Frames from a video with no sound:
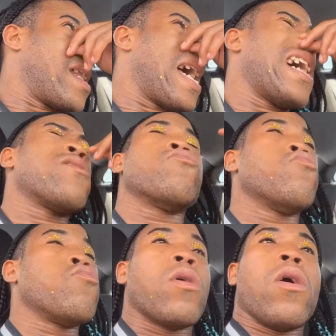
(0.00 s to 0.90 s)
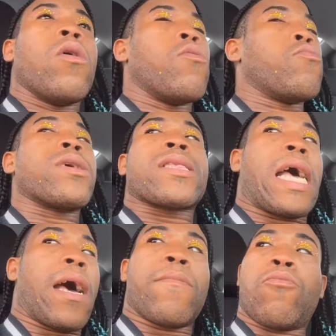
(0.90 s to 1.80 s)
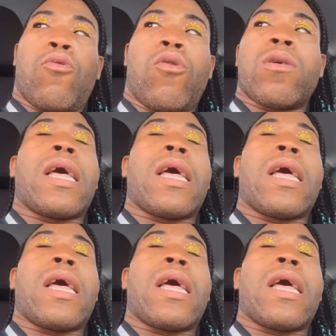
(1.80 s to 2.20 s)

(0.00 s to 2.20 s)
I knew what time it was.